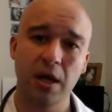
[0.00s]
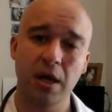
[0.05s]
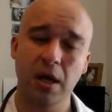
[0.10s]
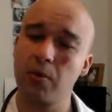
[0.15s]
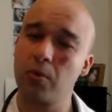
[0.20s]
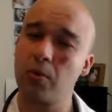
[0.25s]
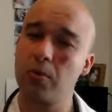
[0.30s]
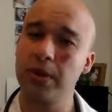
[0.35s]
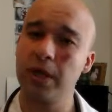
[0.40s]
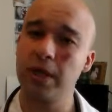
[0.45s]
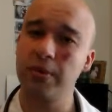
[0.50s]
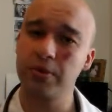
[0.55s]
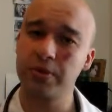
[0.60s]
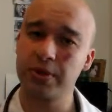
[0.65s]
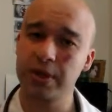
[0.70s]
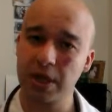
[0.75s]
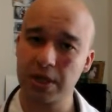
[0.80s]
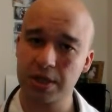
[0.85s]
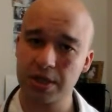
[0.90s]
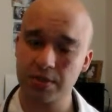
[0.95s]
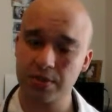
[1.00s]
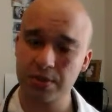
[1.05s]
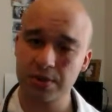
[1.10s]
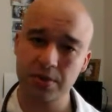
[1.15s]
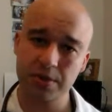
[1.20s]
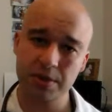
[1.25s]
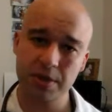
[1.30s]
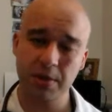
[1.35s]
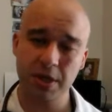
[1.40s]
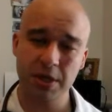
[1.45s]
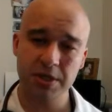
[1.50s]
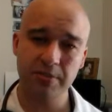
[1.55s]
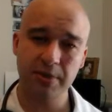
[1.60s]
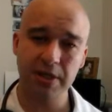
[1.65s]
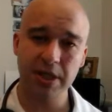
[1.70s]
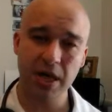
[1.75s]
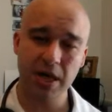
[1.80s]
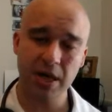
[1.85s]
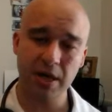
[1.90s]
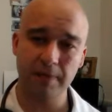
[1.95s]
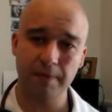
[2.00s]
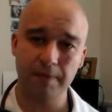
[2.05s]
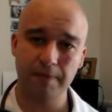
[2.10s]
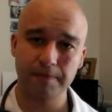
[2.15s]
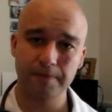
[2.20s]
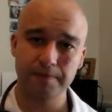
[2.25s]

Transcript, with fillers: And I will be able to get to you as soon as I possibly can.